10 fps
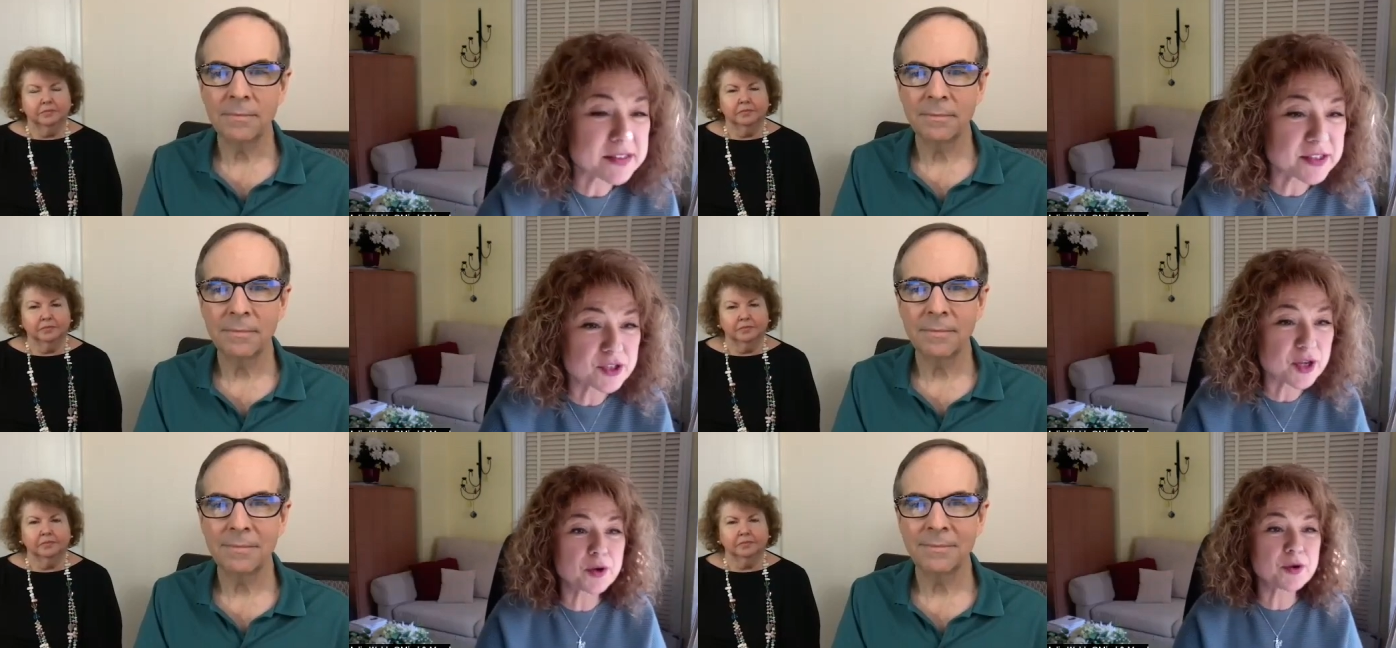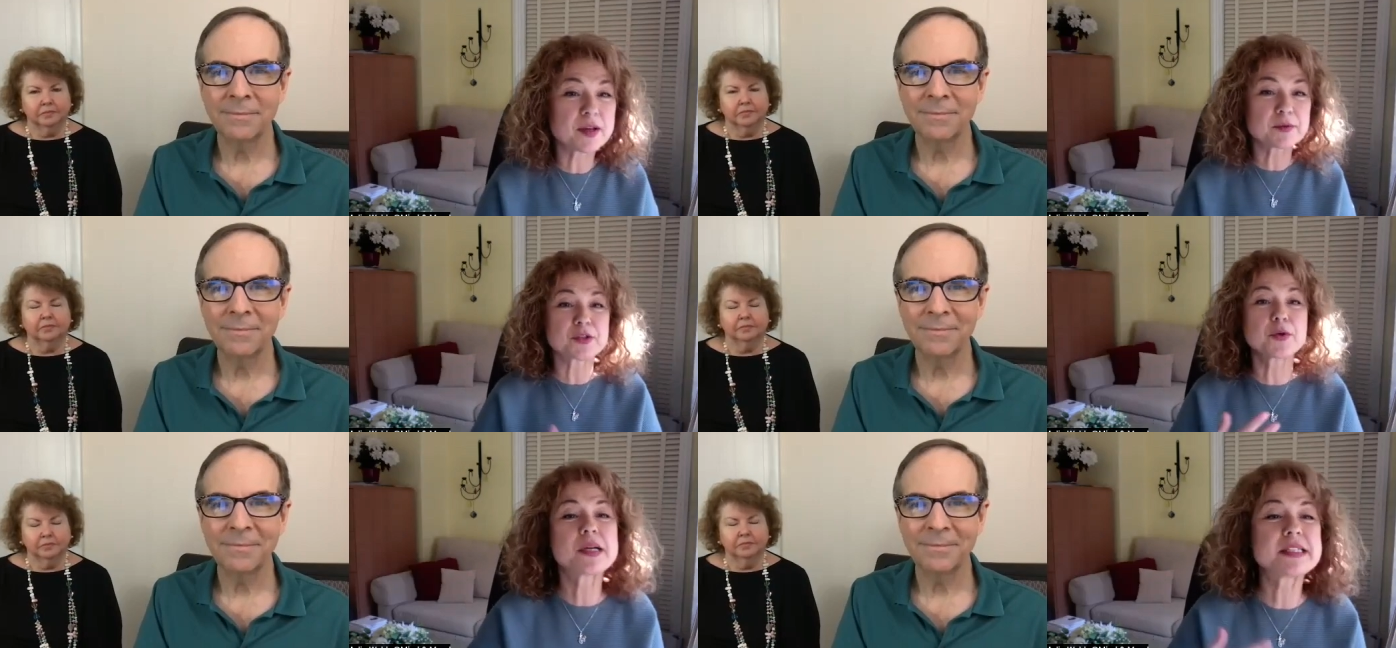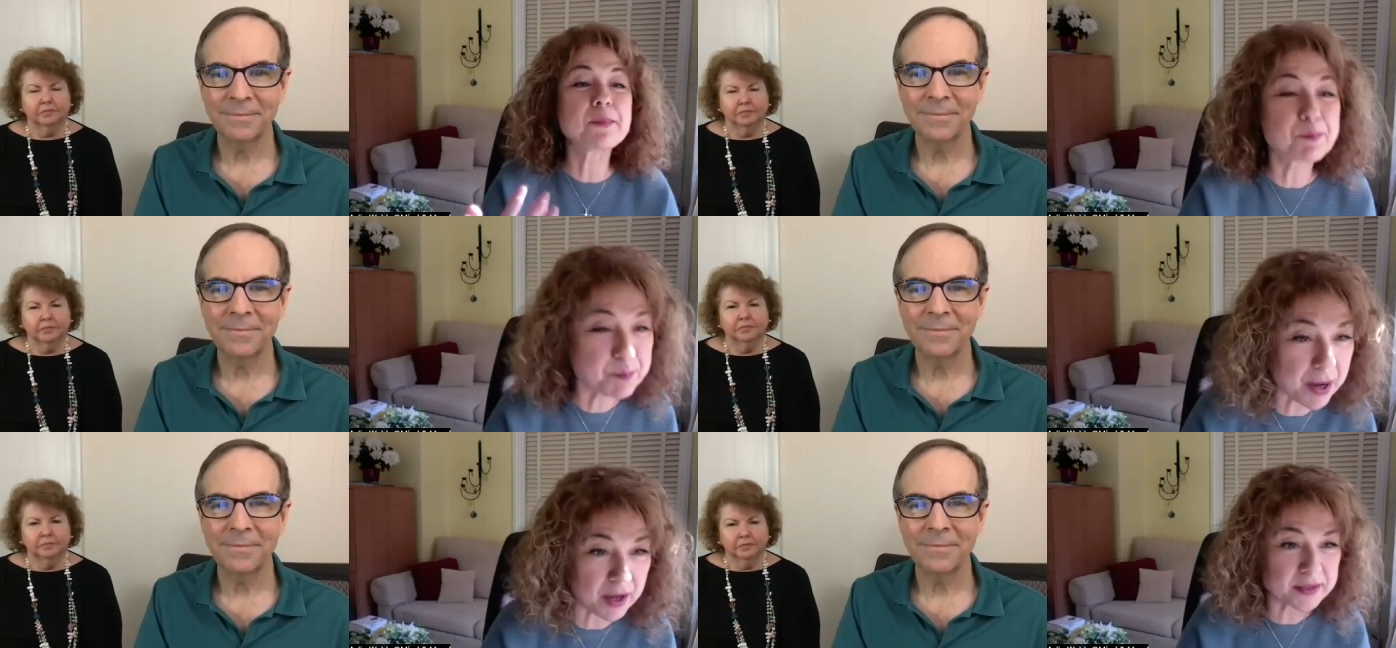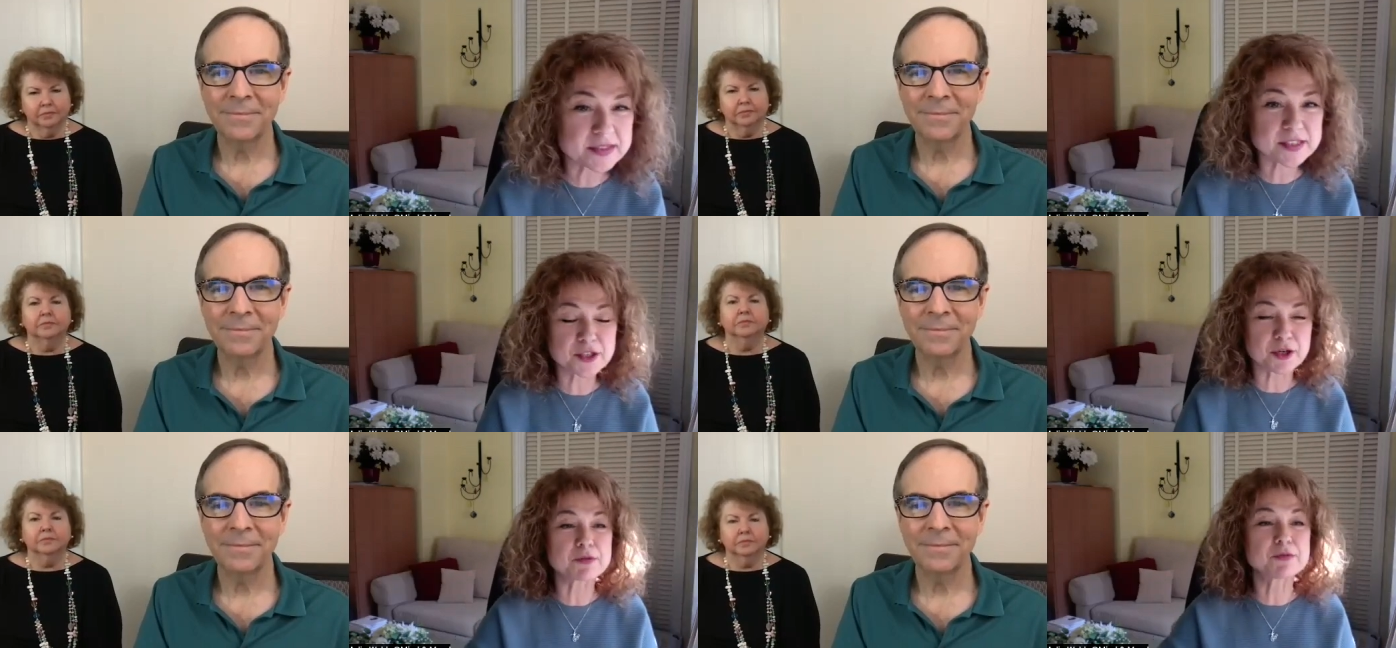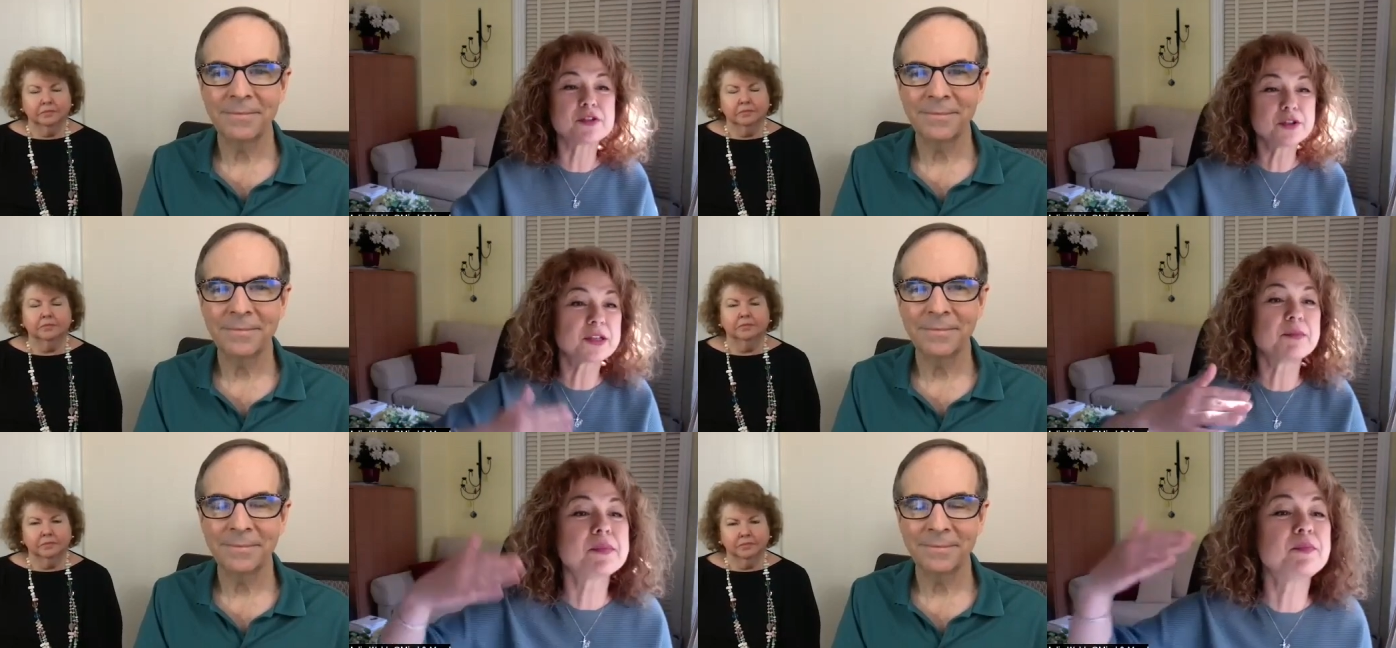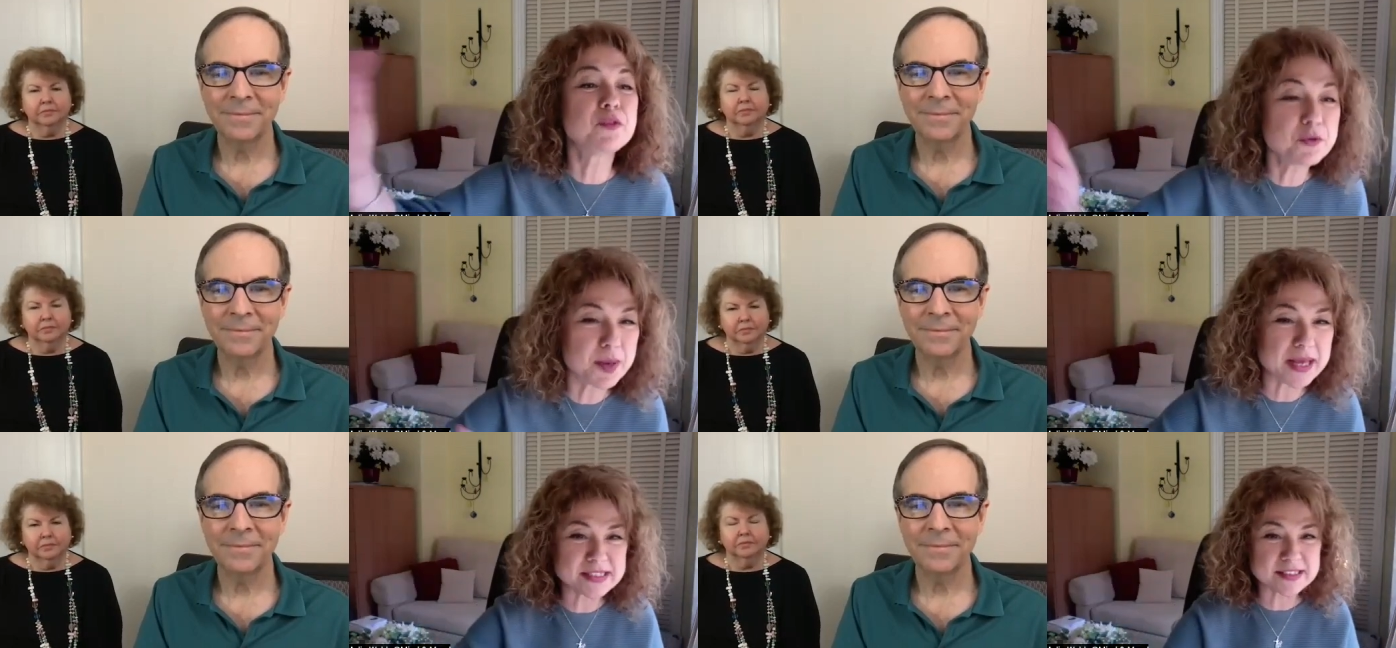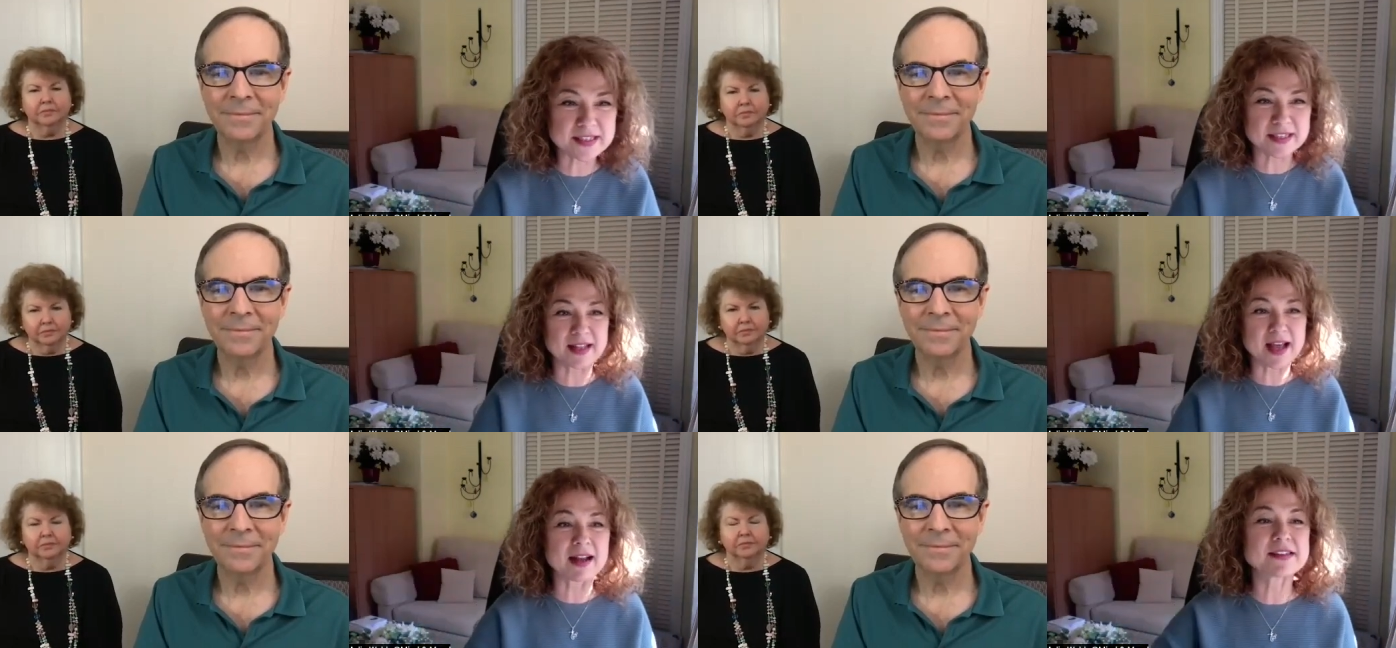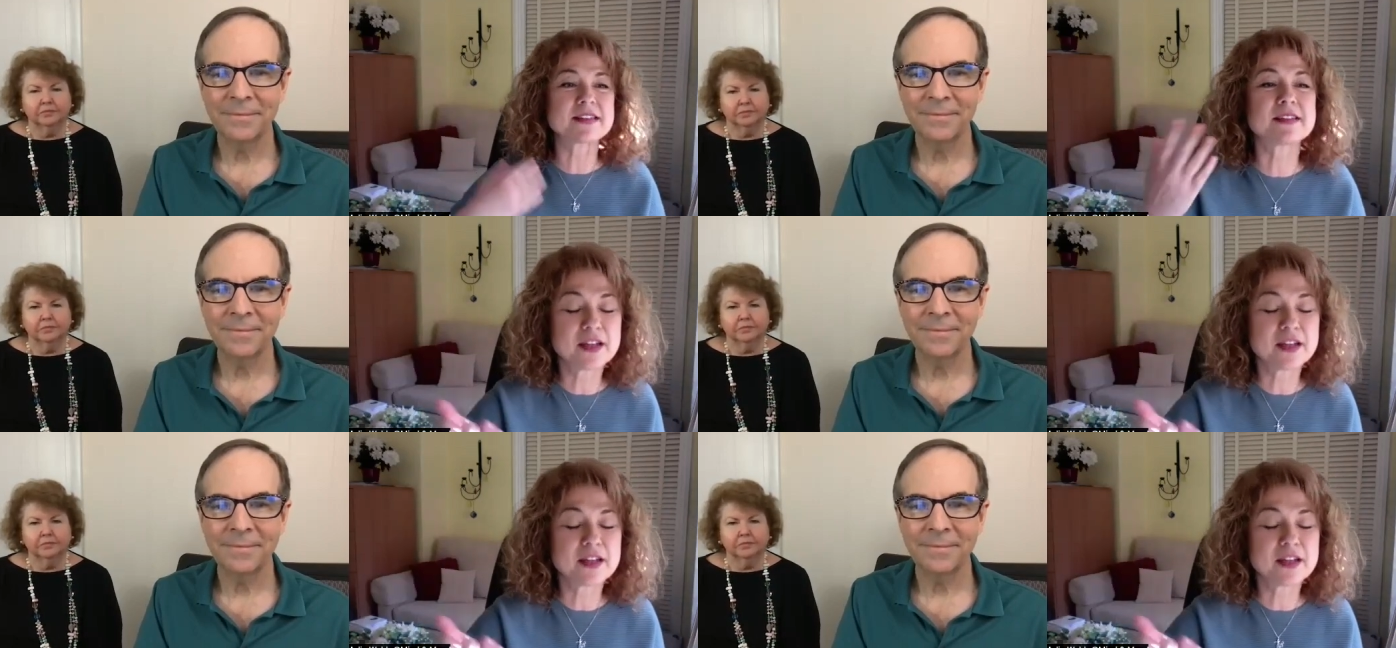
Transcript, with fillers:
Speaker 1: So there was always a but, you know, you can mm-hmm. do better than that and